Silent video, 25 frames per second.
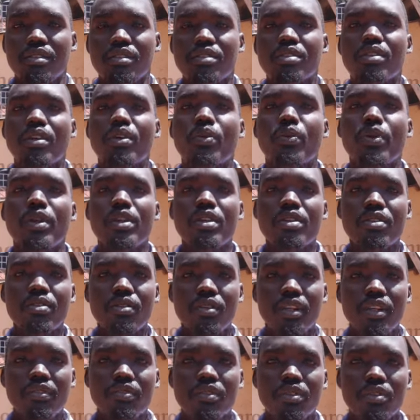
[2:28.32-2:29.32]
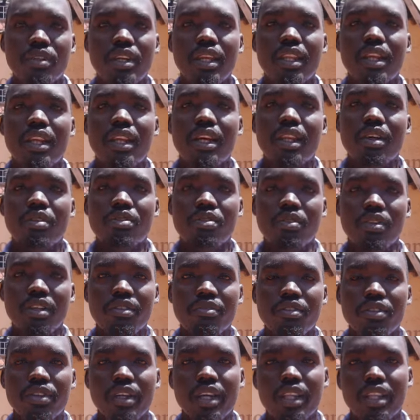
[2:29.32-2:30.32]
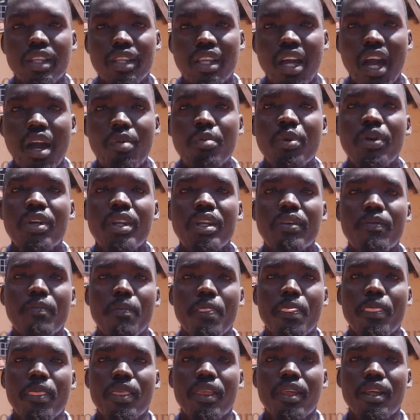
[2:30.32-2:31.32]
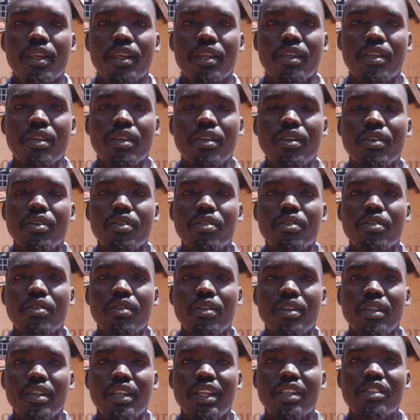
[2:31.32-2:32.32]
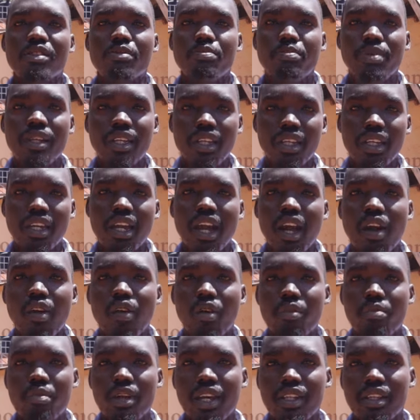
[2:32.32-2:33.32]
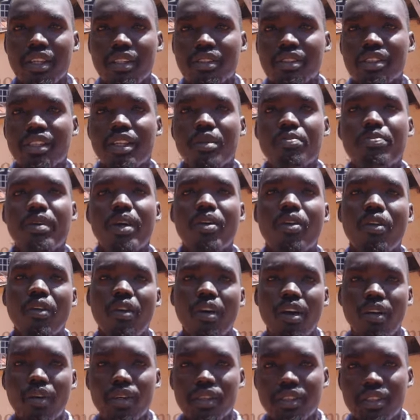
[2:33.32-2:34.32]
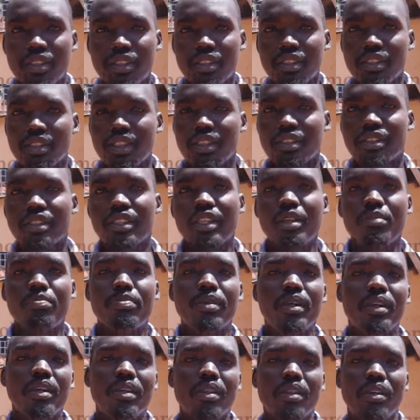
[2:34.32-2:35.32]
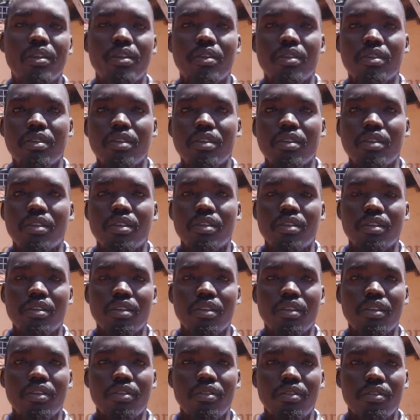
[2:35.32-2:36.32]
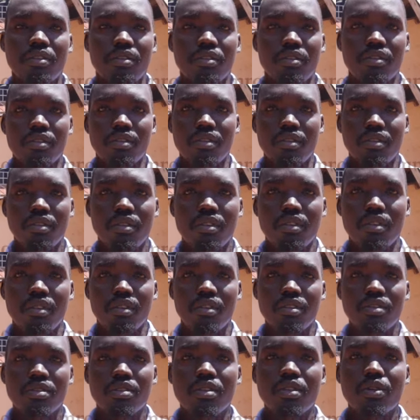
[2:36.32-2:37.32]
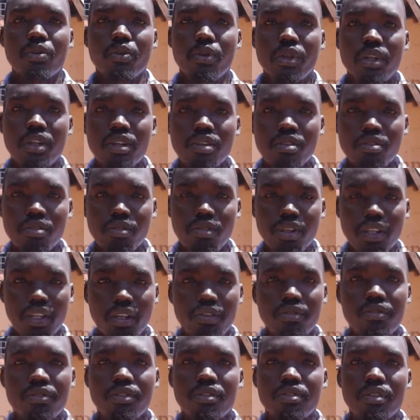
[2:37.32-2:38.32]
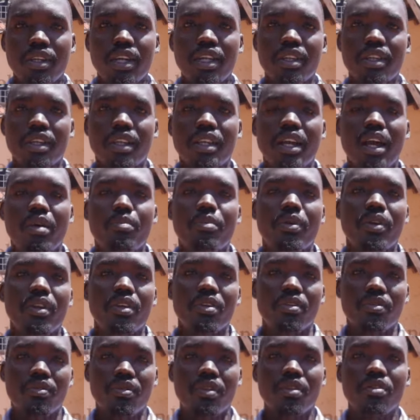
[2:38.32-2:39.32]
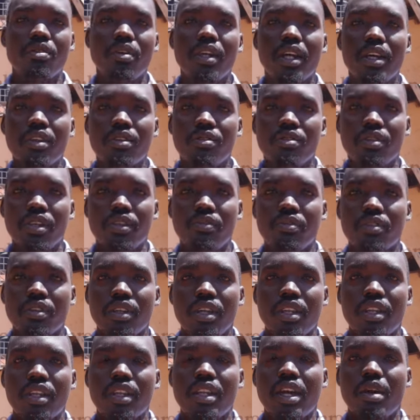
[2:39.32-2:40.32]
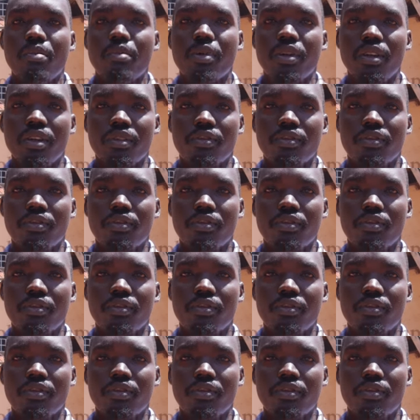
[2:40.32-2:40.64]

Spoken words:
So we need to live together, learn how to live together in harmony. You know, let's be our brother's keeper or our sister's keeper. You know, so we need to live together in harmony. We need to learn to live together in harmony.